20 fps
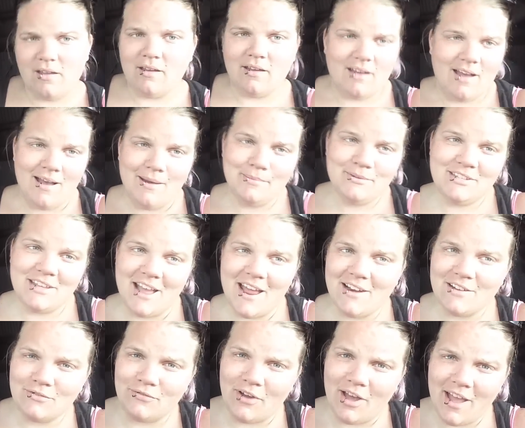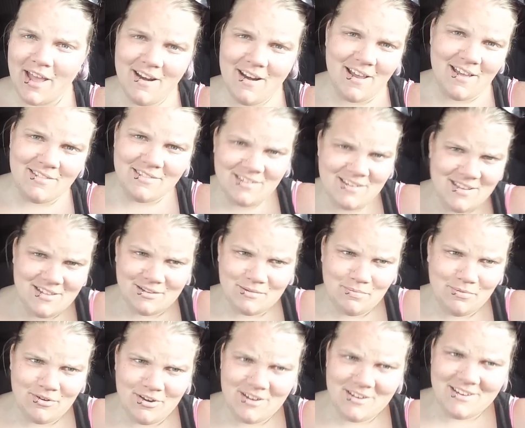I'm satisfied. I think it's a
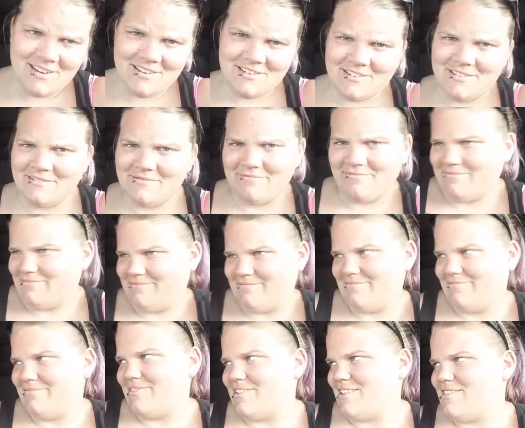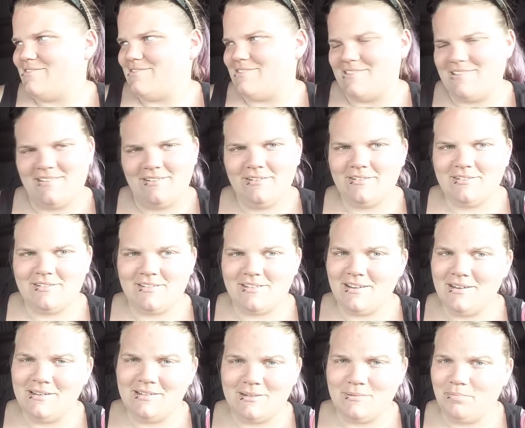pretty decent,
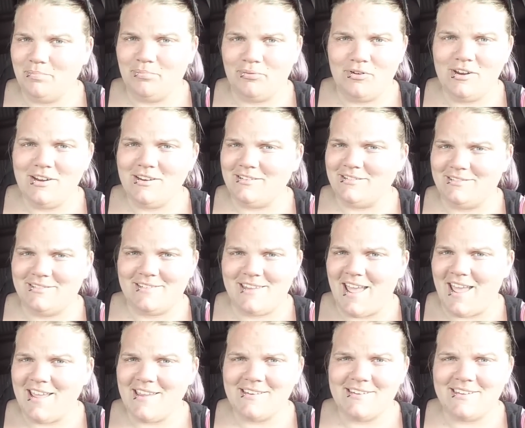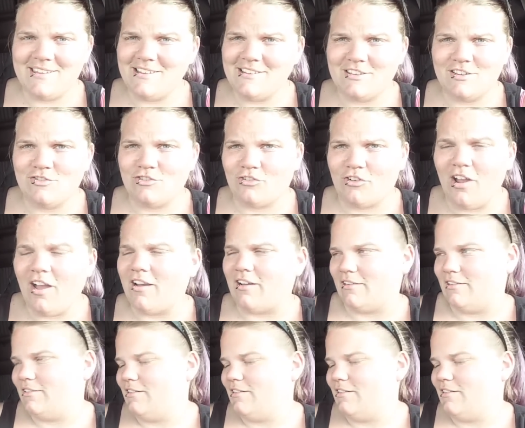it's a pretty dang decent truck.